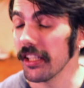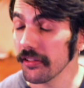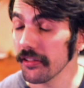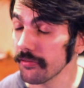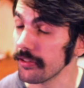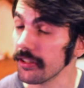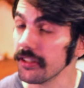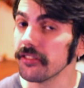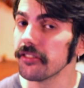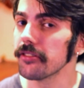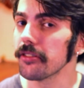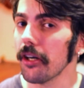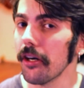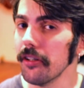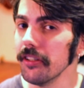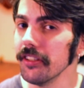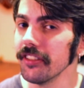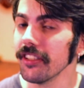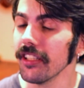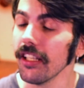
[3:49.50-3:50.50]
fun
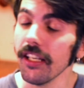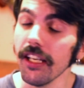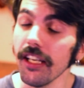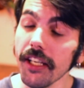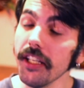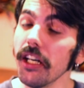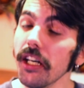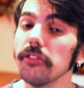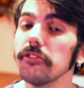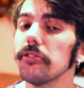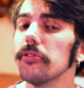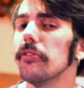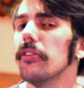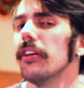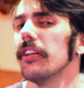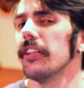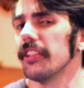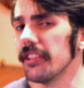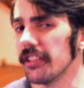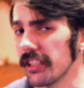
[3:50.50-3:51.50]
stories and also
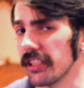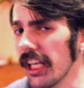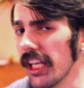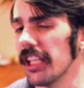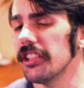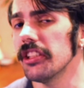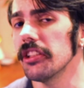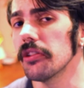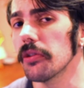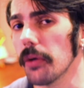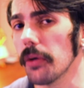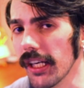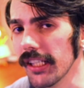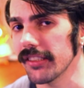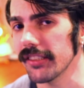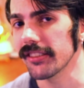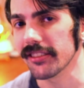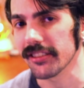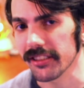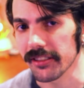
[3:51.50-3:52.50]
engaging
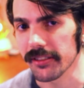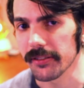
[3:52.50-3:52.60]
quests